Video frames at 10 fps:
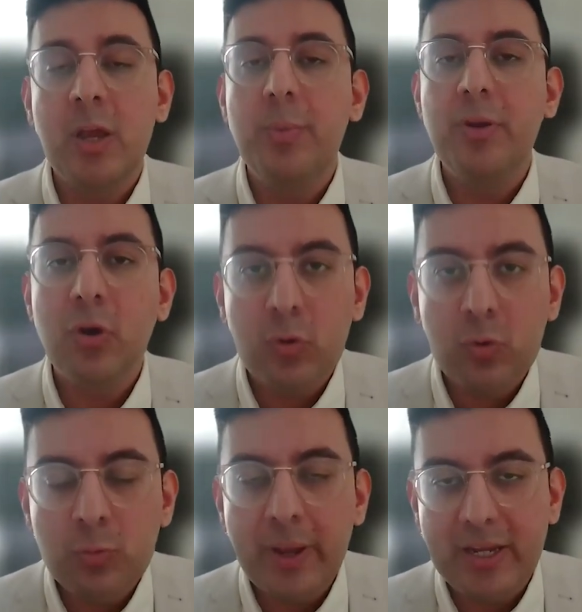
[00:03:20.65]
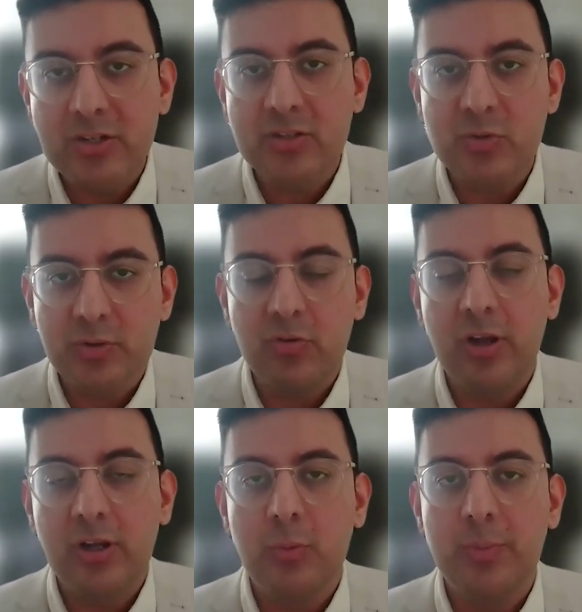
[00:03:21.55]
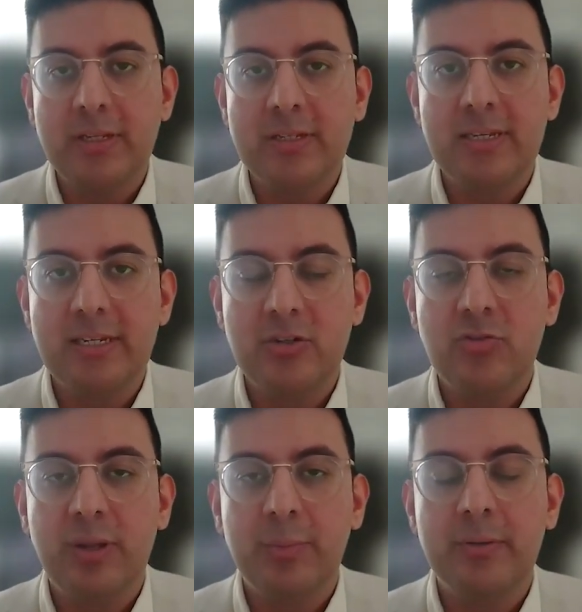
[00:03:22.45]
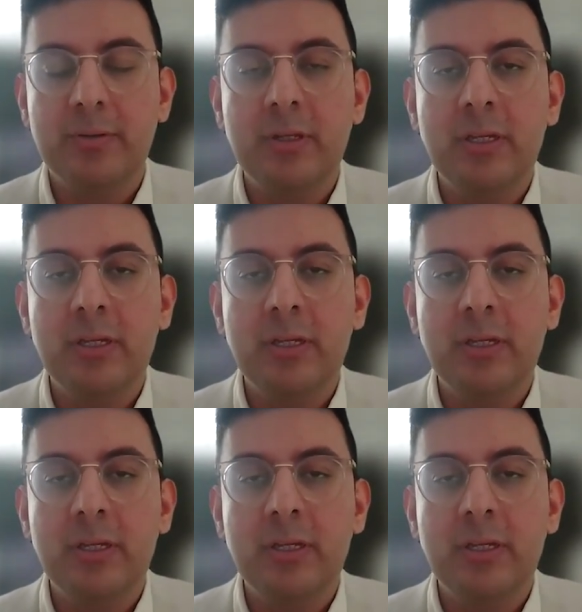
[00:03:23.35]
but not all patients with cryoglobulins needed treatment.